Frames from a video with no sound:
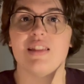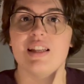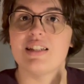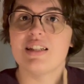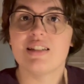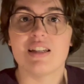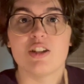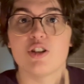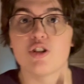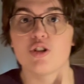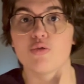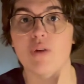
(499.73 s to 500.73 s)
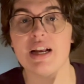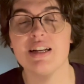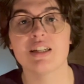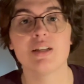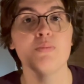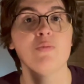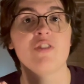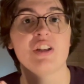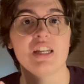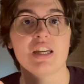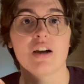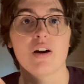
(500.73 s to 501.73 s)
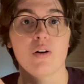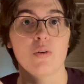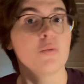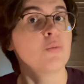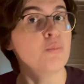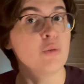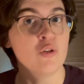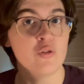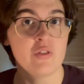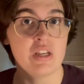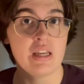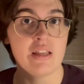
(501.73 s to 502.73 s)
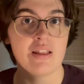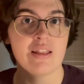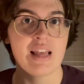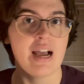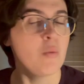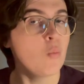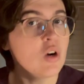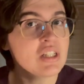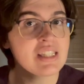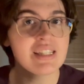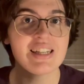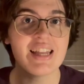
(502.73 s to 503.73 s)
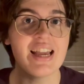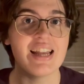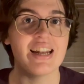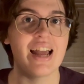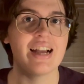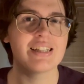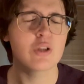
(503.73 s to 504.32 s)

This is a straight-to-video movie that once again has